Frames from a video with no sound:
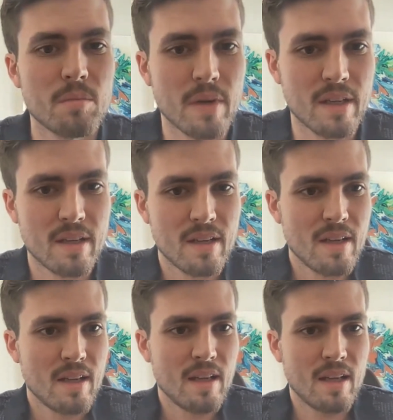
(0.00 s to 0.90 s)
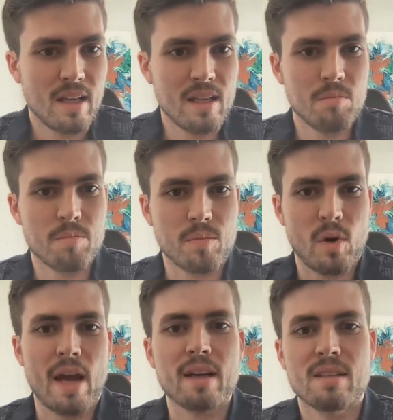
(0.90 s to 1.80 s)
But in
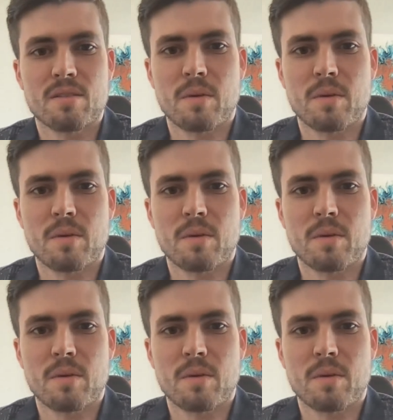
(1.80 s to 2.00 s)
practice,